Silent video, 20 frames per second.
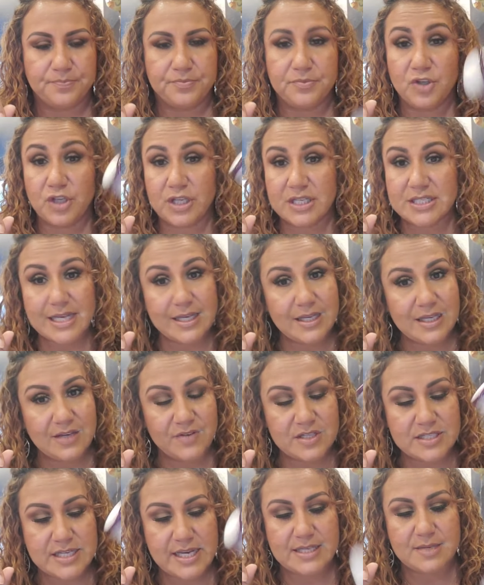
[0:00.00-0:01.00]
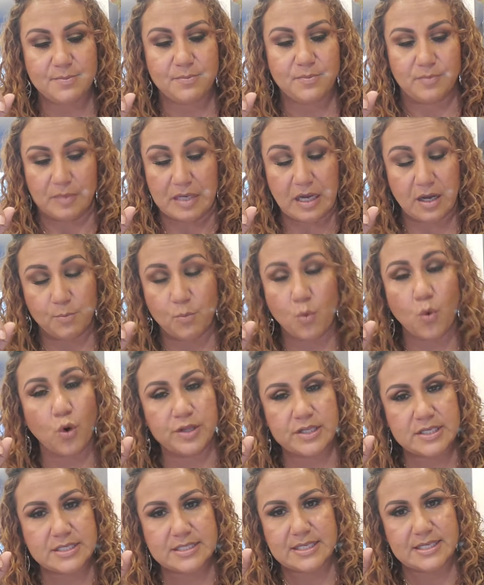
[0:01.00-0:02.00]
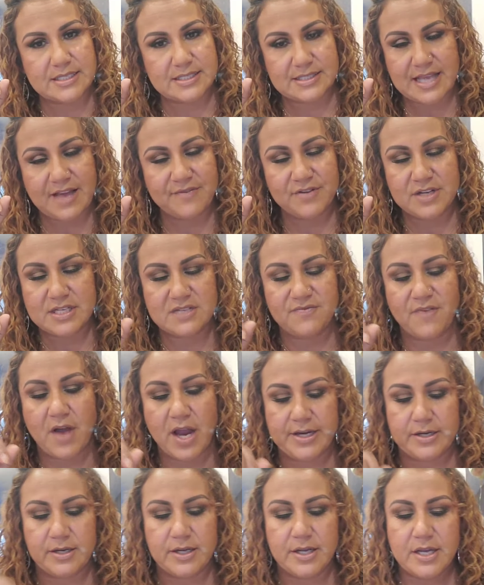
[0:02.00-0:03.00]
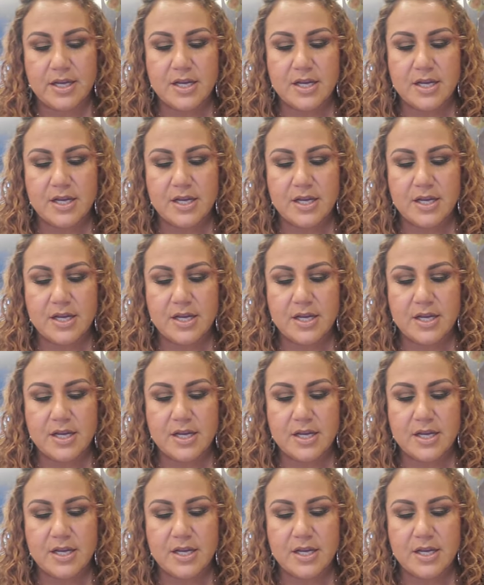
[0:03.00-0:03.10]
You can even take more than 6. 7 is fine.